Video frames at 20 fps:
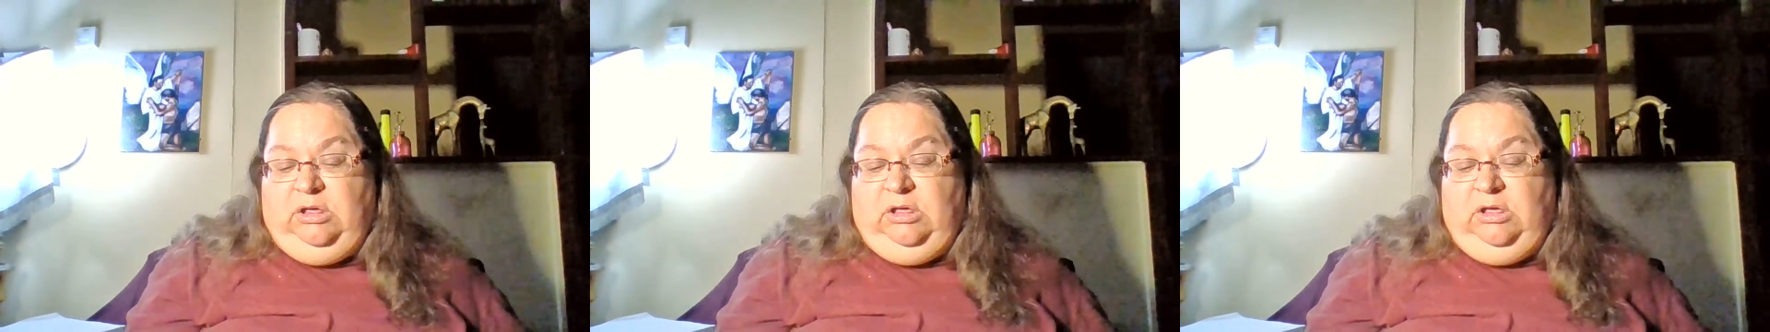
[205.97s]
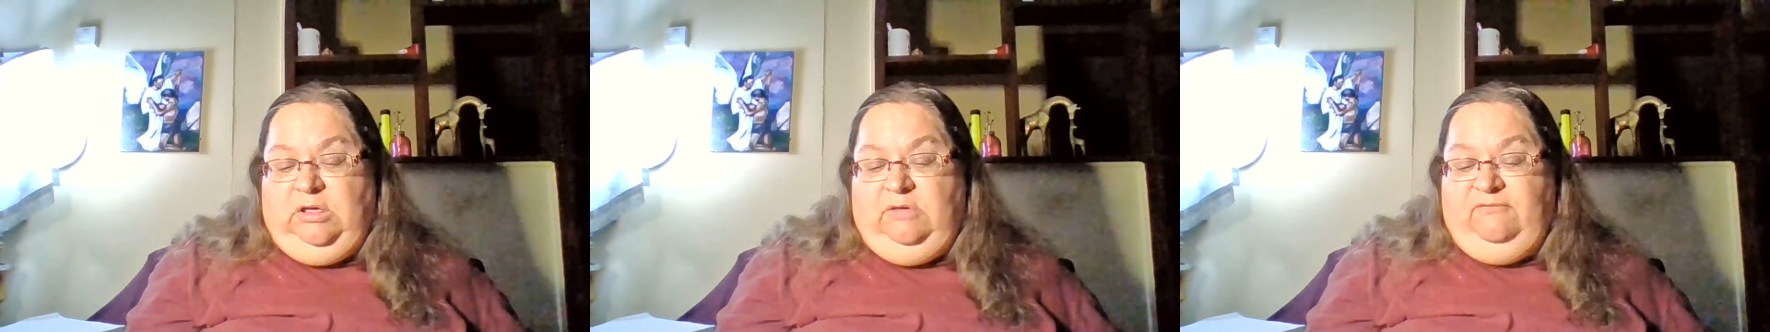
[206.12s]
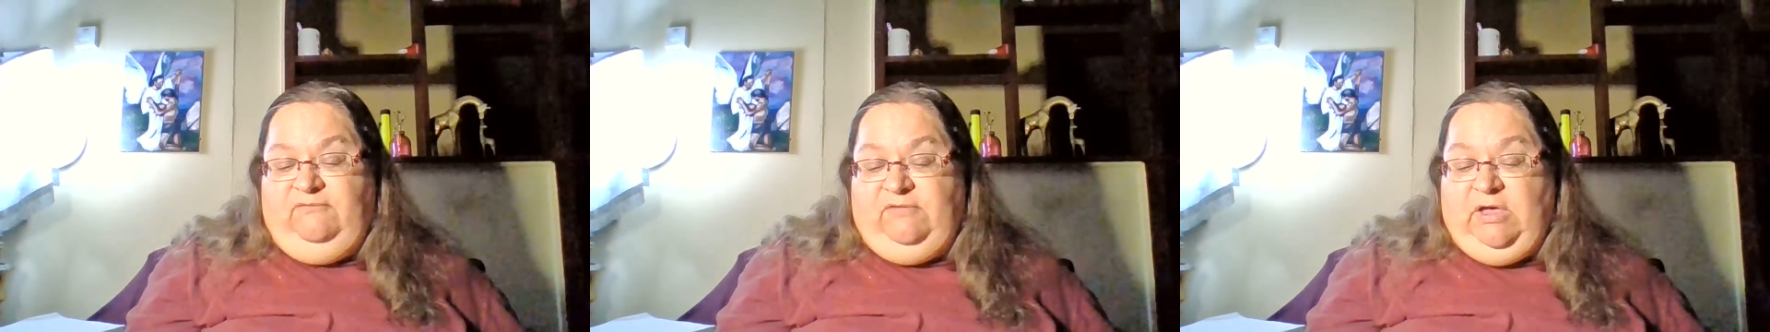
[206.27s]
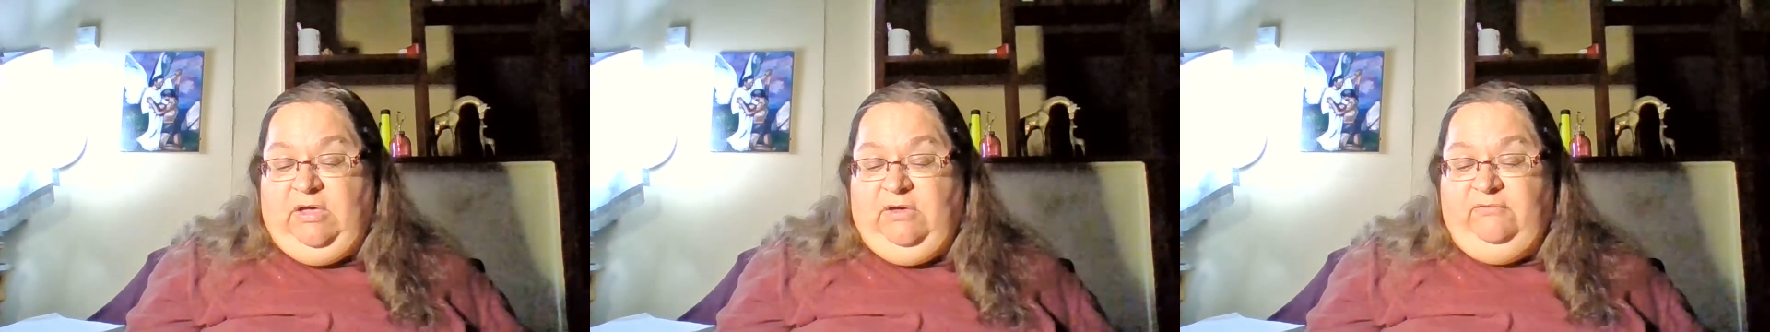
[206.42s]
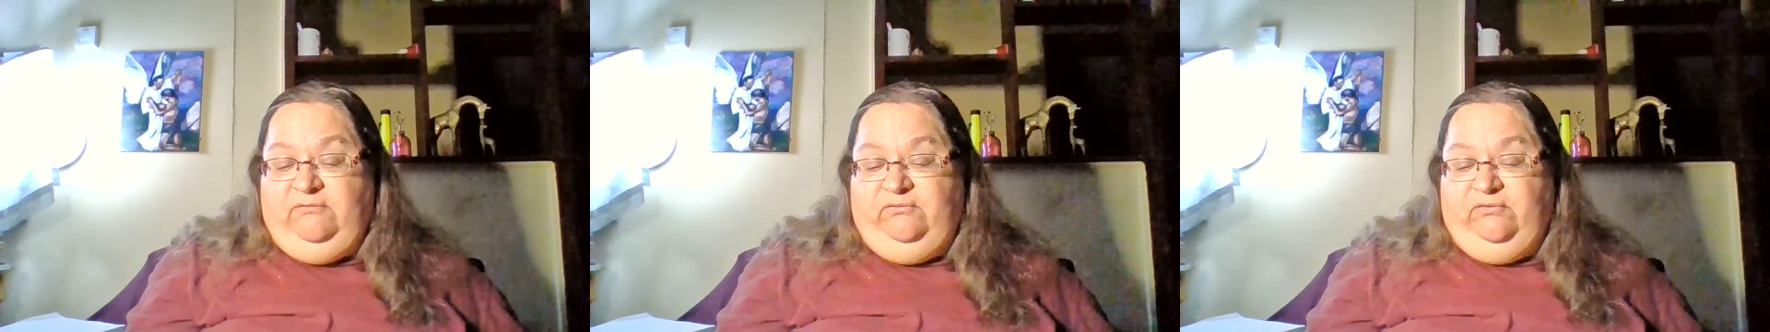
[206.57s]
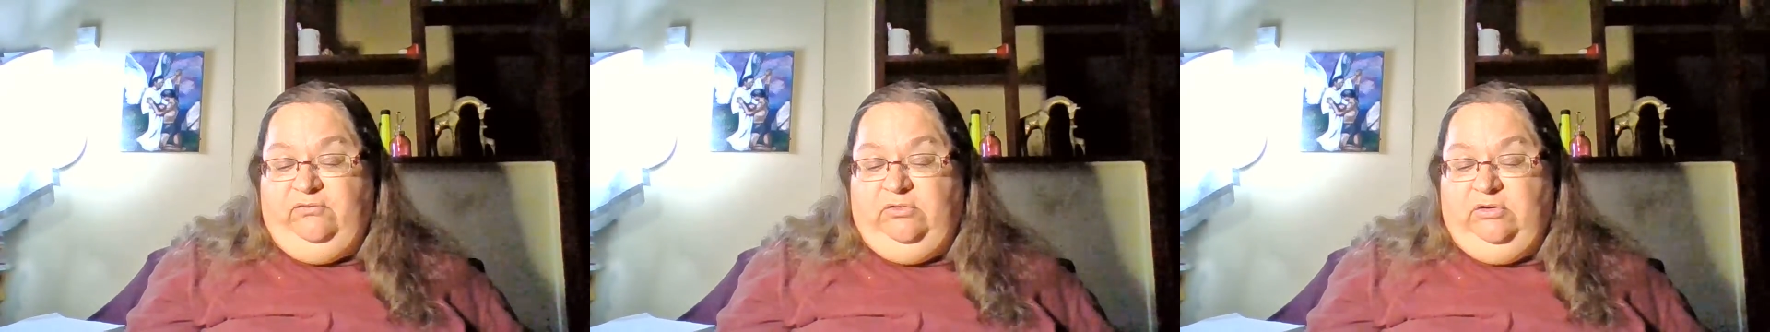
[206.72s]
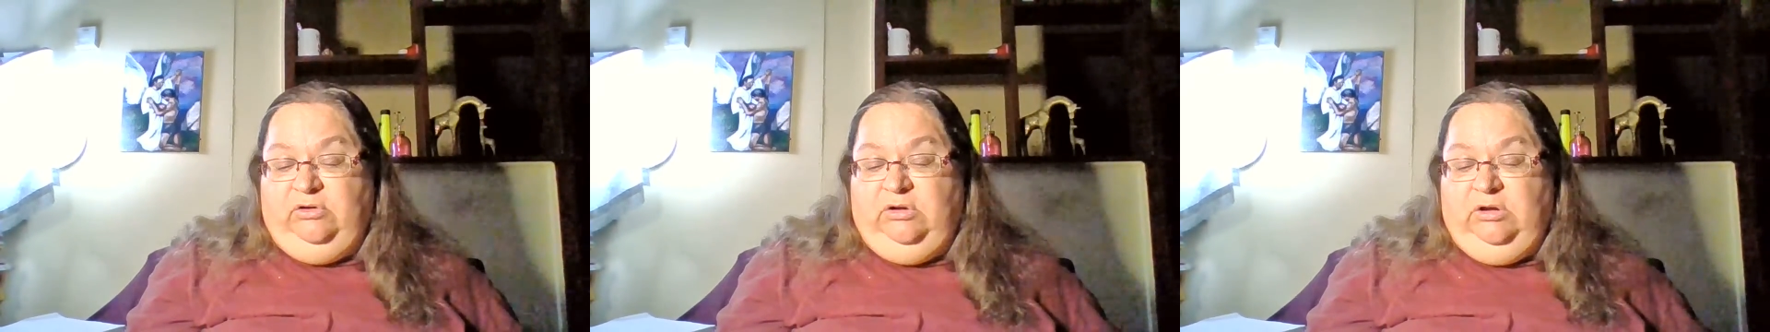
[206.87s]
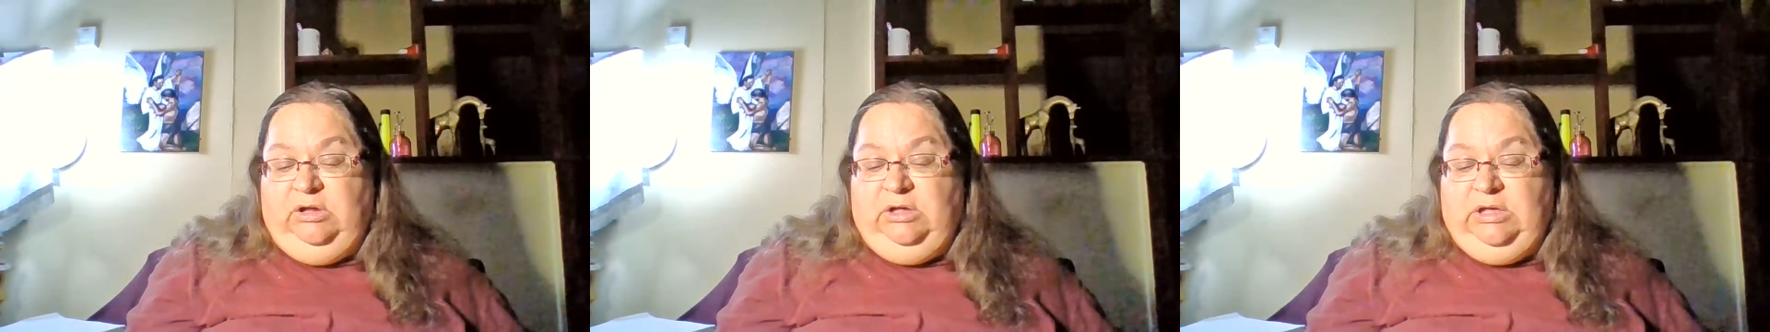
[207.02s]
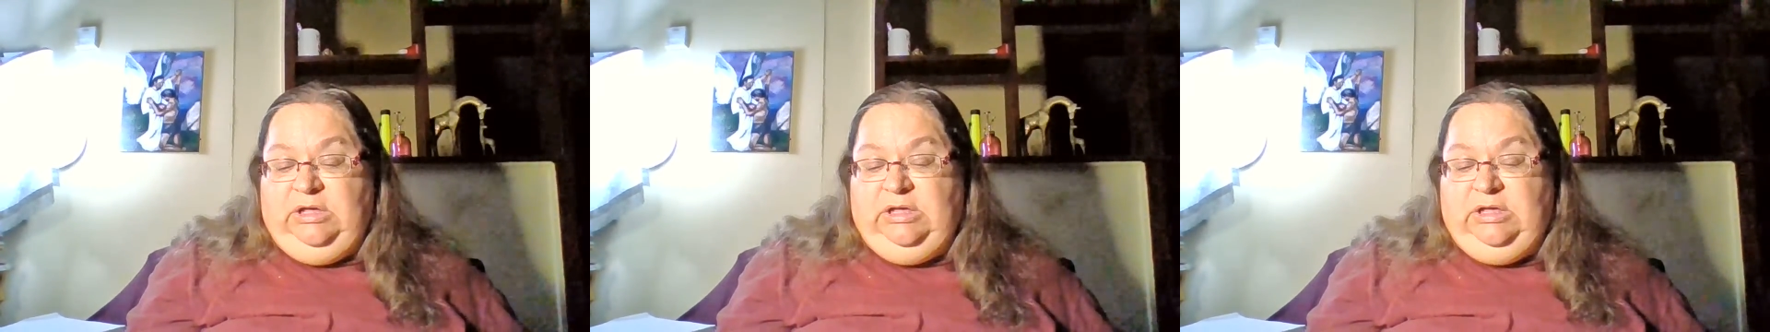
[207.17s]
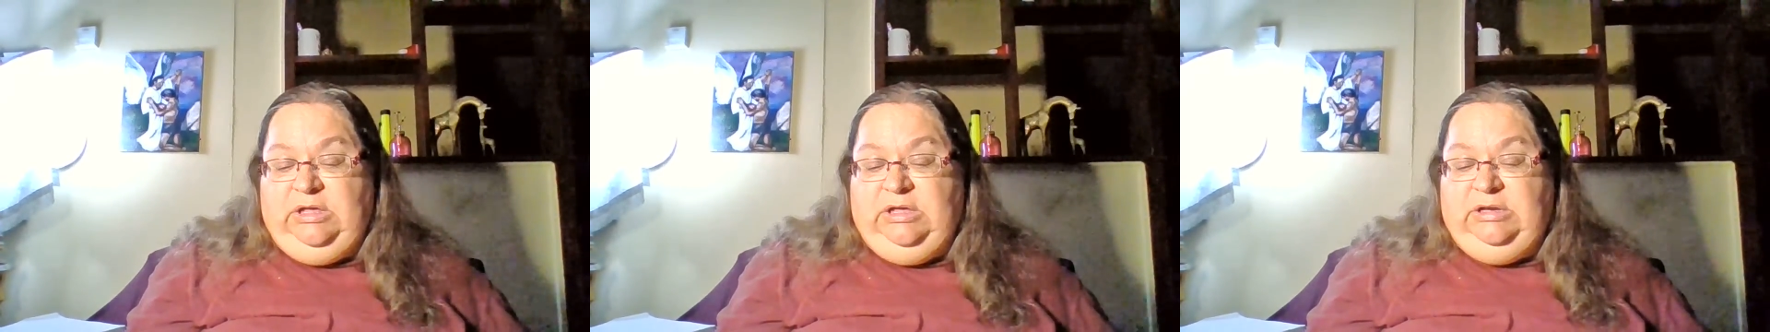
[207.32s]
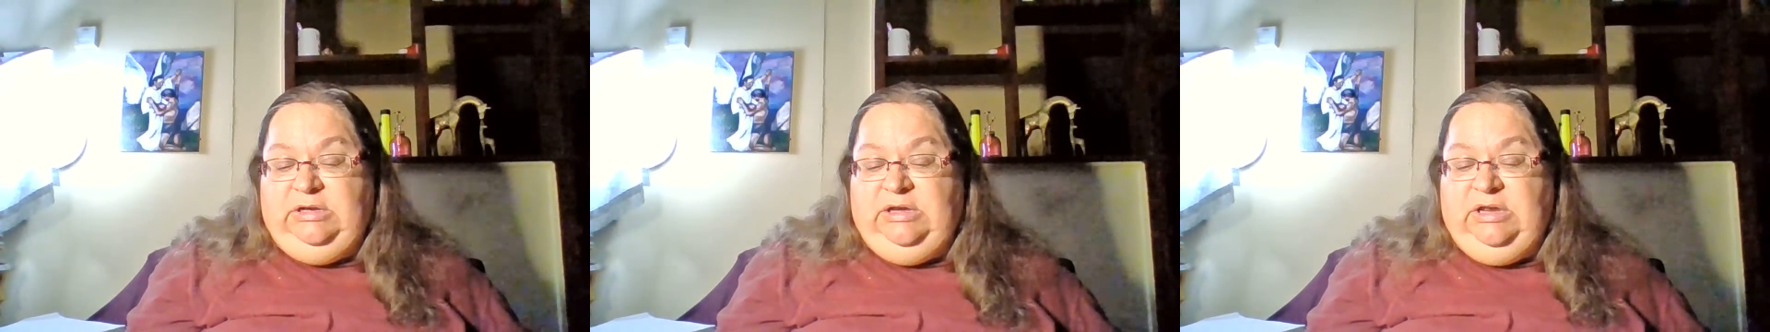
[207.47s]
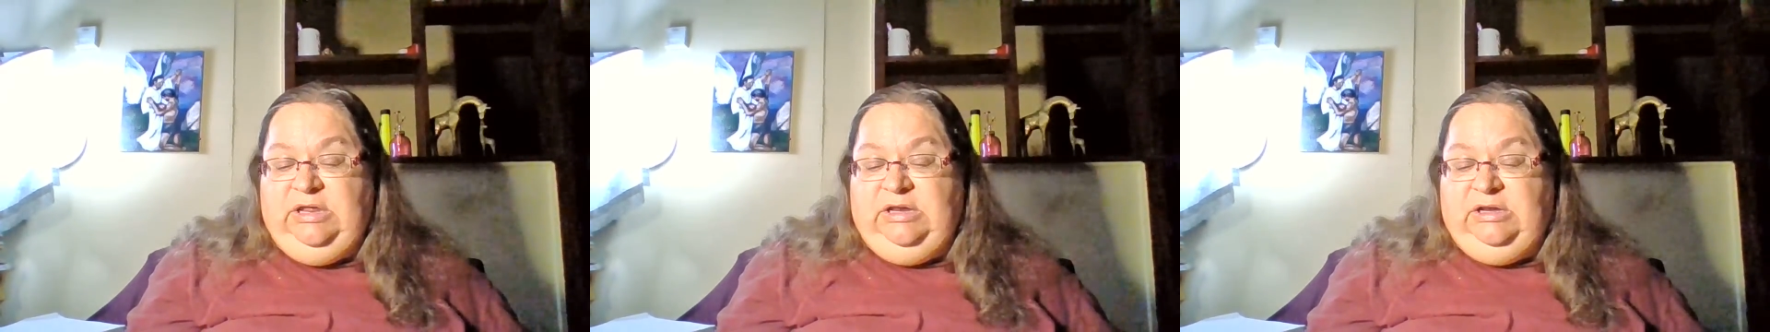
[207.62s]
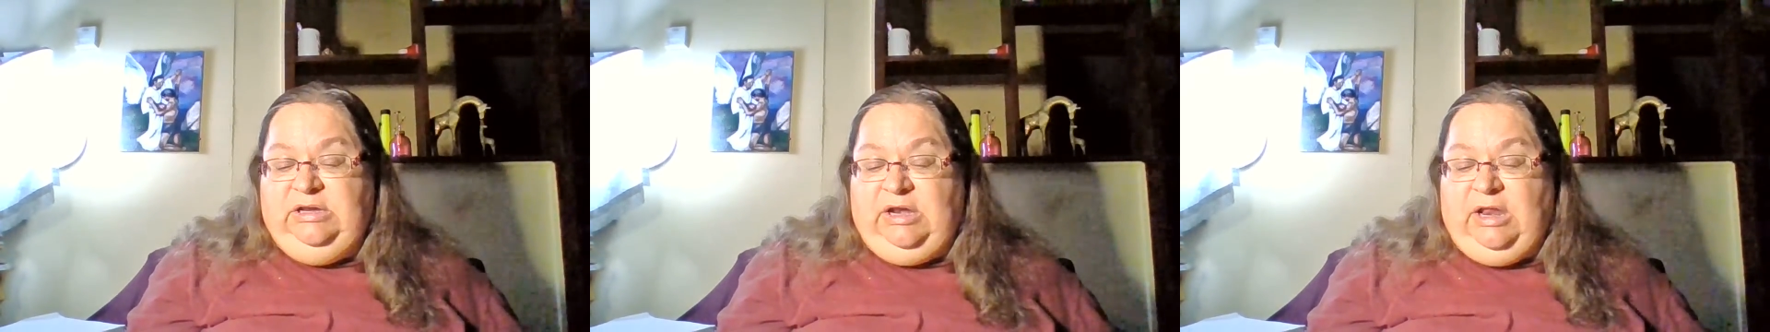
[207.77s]
If ever he
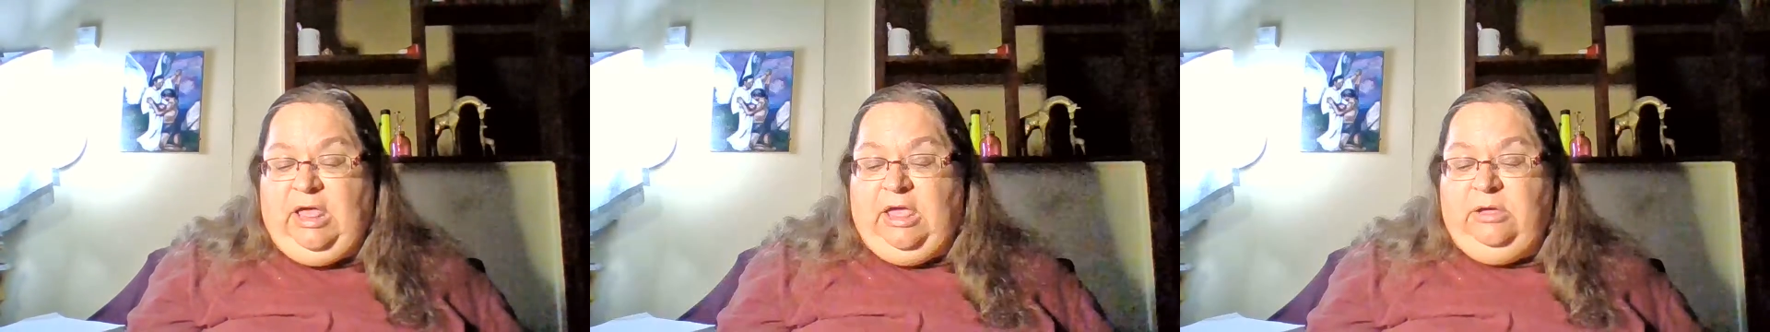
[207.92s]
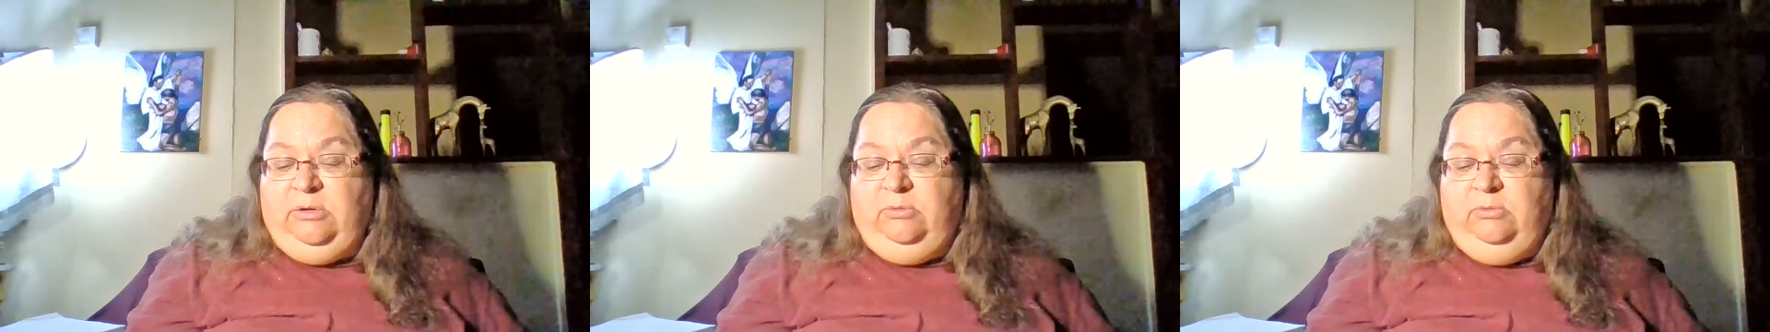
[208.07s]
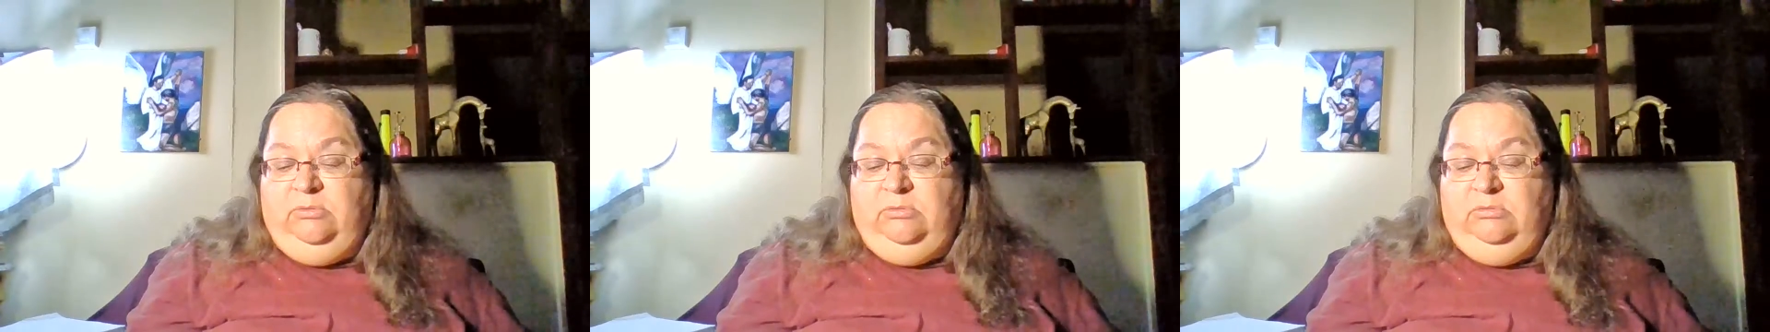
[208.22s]
needed